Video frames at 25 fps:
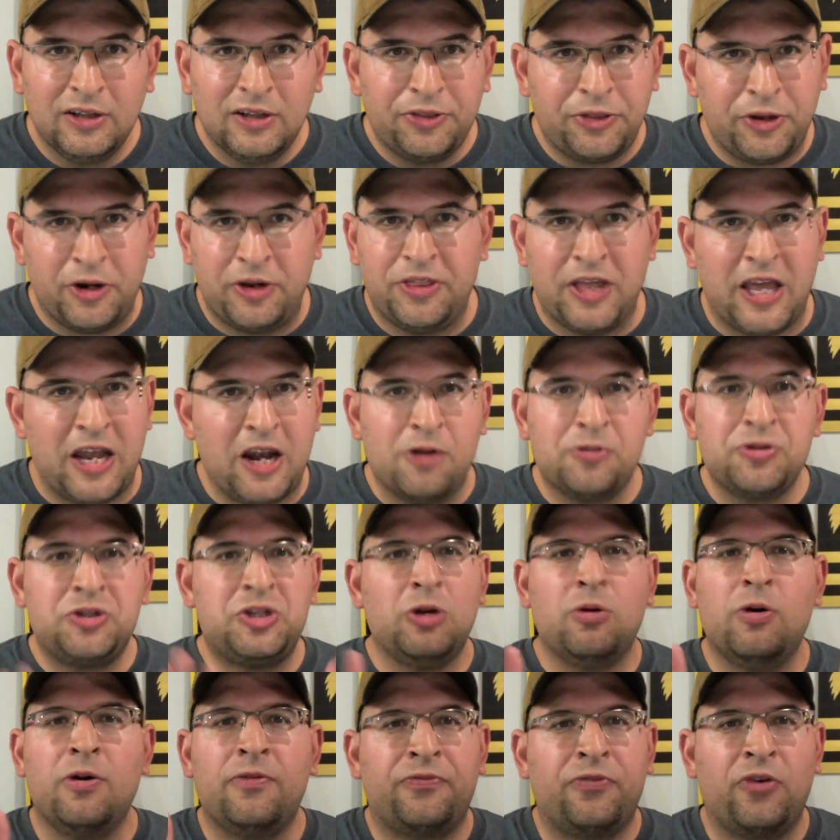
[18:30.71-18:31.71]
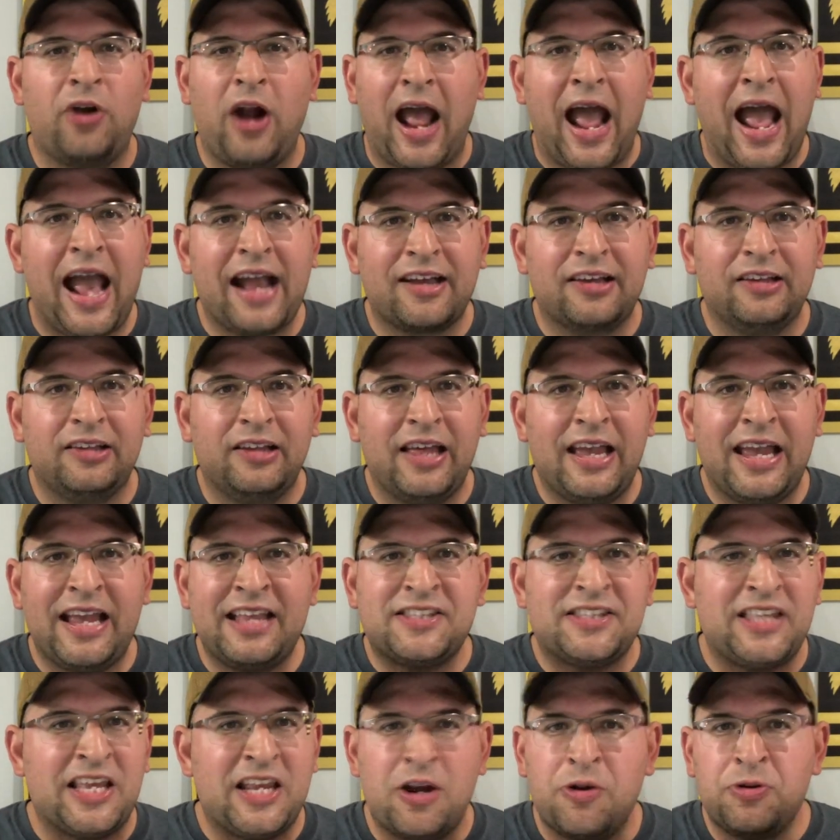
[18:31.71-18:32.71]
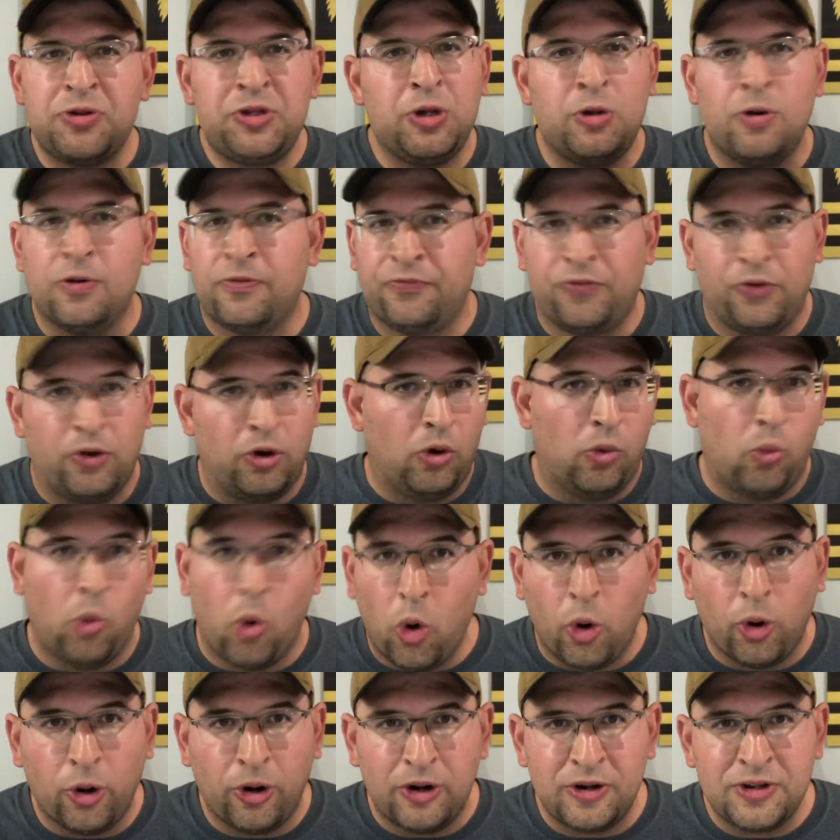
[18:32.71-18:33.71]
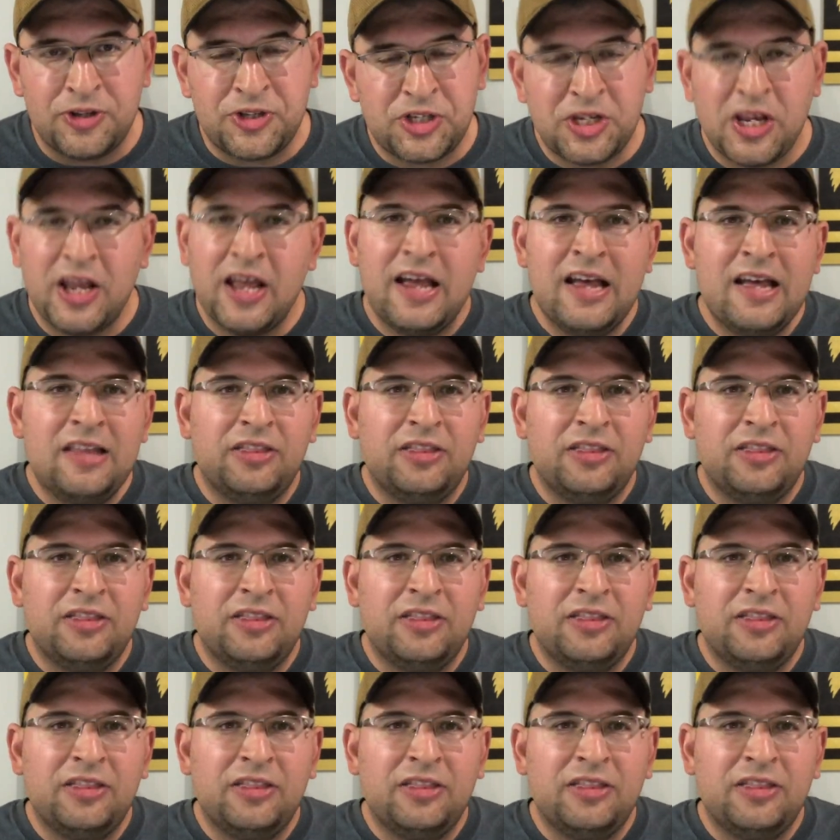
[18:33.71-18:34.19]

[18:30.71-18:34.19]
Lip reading: They don't do it for accolades. They don't do it for awards.